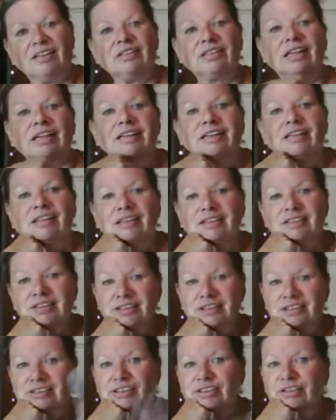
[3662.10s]
Okay, I
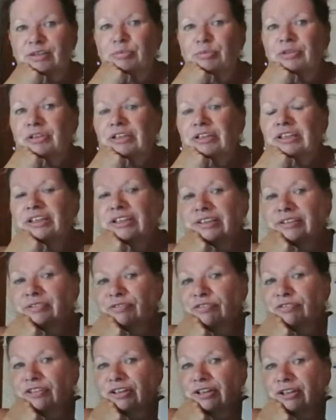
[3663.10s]
think it's looking pretty
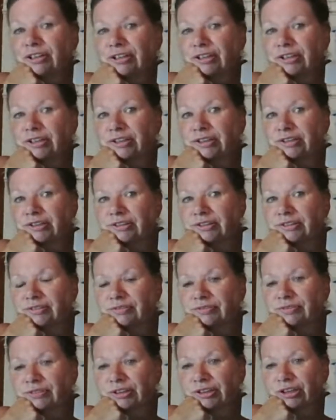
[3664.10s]
good for
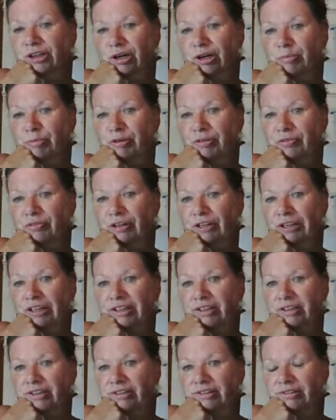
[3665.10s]
a Harbor
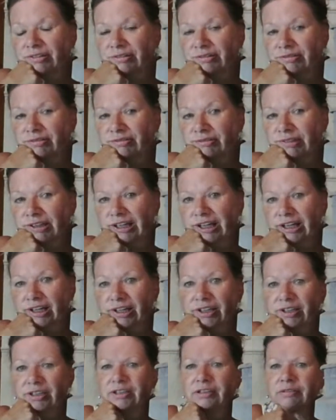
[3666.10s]
Freight
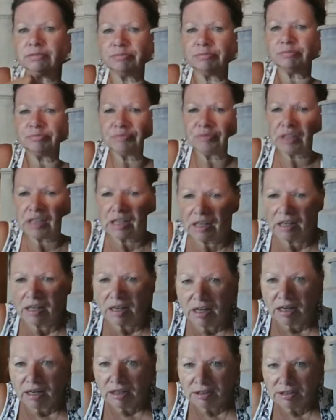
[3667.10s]
pan.
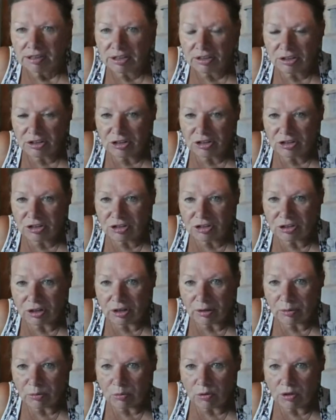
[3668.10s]
So use
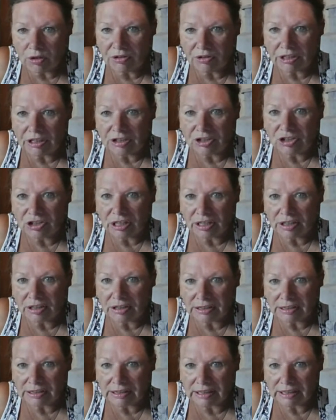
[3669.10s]
dark walnut
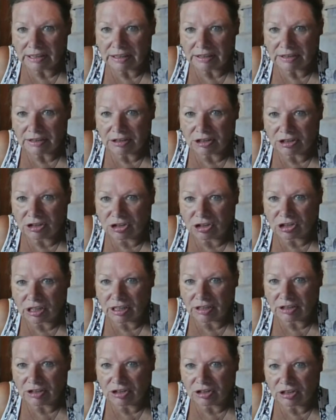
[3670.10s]
gel stain to
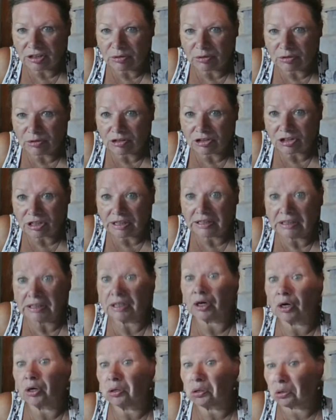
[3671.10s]
change the orange
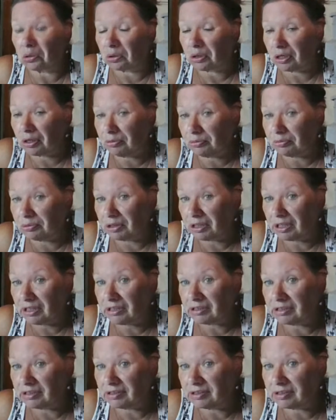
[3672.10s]
honey oak. Oh,
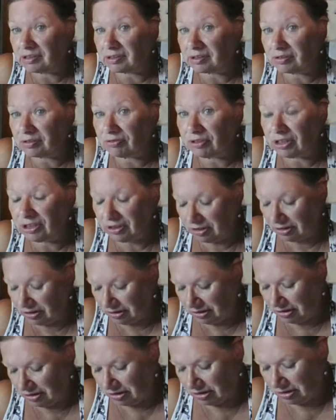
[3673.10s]
nice. Very
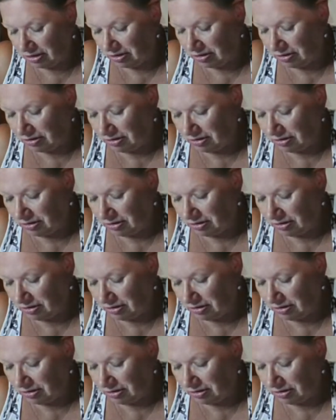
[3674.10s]
nice.